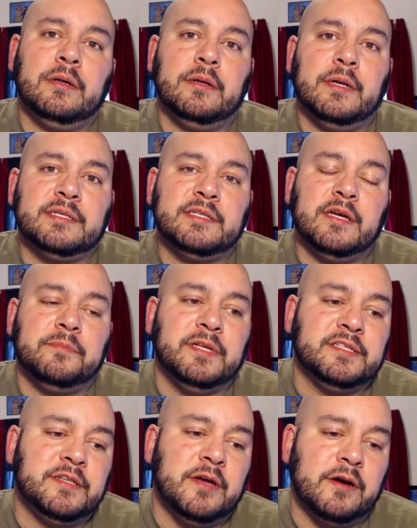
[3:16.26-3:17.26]
Next up,
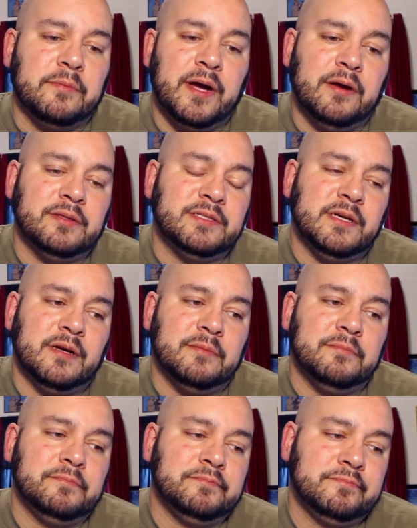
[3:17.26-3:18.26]
let's talk about
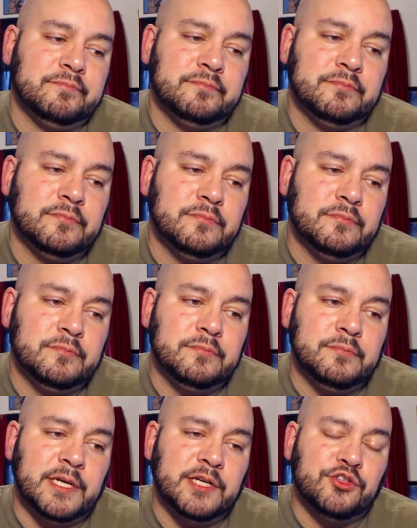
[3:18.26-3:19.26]

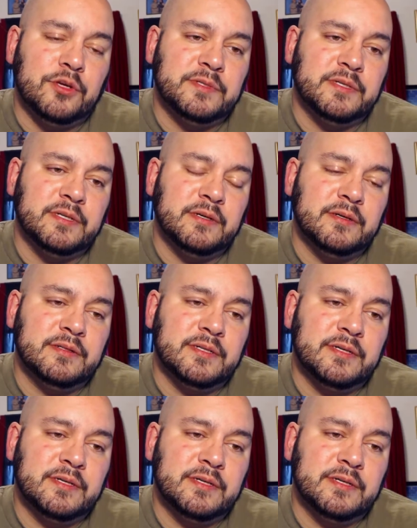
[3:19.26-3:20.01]
my trip to